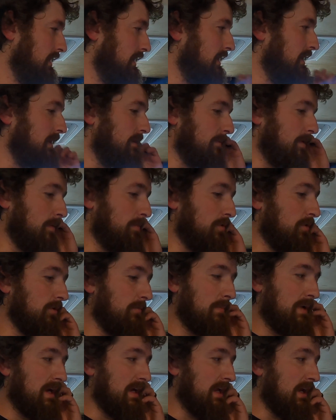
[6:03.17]
I'll pull
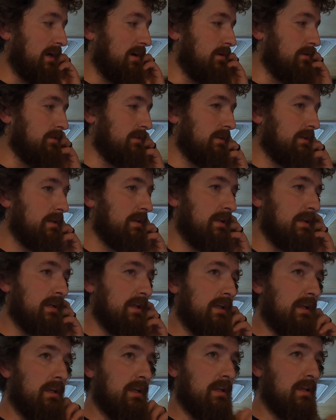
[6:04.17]
them back out,
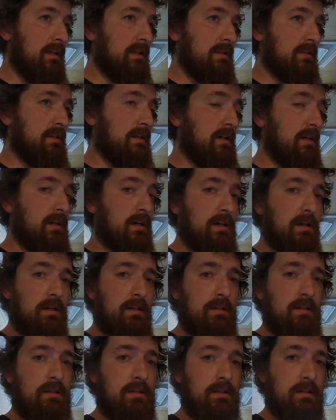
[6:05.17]
and
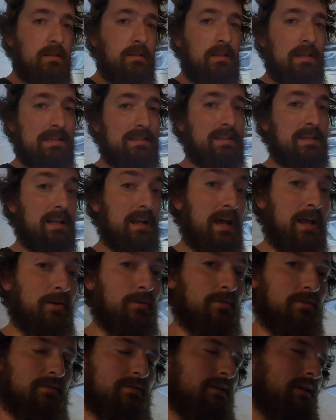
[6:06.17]
like I said, I
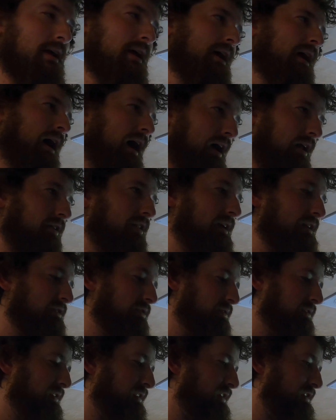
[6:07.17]
don't like
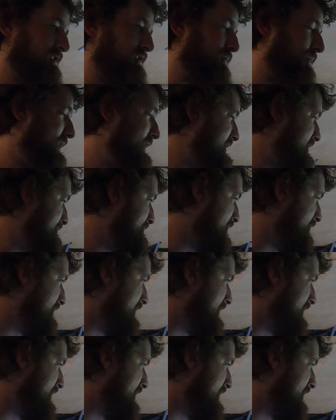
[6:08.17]
doing things twice, but